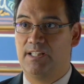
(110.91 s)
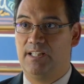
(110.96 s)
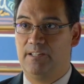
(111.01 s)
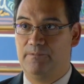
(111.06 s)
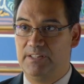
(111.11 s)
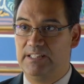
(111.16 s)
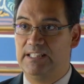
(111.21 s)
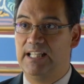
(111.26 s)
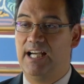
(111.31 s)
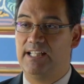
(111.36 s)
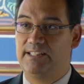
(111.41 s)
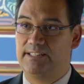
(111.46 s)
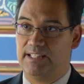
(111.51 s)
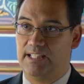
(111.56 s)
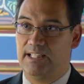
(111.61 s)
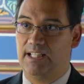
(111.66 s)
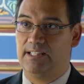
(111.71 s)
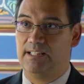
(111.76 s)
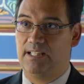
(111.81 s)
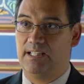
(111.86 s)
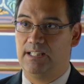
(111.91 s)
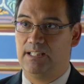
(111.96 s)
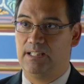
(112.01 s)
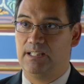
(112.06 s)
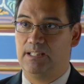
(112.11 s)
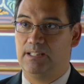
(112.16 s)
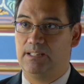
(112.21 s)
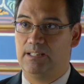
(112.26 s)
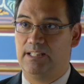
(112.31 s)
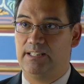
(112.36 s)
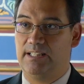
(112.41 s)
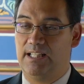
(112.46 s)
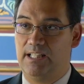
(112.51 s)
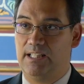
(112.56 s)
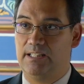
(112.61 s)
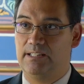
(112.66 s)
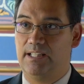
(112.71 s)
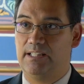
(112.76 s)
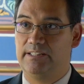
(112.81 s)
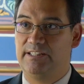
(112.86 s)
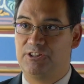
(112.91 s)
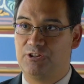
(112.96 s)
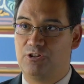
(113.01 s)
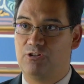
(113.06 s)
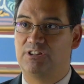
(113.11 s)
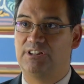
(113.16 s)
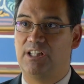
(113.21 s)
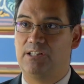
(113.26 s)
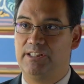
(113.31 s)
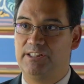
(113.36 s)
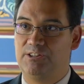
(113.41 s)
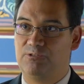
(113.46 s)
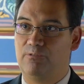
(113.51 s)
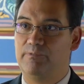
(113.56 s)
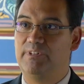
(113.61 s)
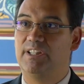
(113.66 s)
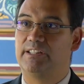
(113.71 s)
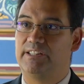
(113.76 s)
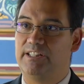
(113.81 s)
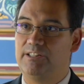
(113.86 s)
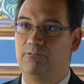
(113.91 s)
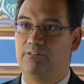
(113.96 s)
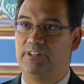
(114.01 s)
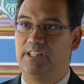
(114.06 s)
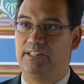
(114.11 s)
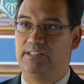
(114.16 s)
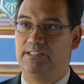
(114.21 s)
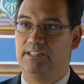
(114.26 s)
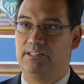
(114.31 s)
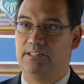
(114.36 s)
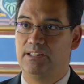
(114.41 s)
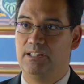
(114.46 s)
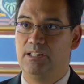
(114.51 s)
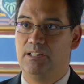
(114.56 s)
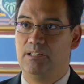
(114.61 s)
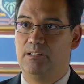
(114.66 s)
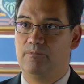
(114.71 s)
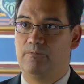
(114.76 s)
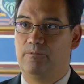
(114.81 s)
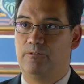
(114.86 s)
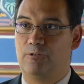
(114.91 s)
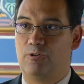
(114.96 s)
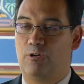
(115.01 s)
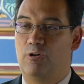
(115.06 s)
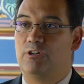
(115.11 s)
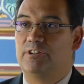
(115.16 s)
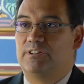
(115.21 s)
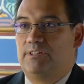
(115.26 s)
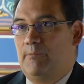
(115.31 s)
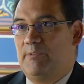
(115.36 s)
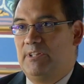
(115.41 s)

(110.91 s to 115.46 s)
I think that's a discourse that needs to be articulated for us.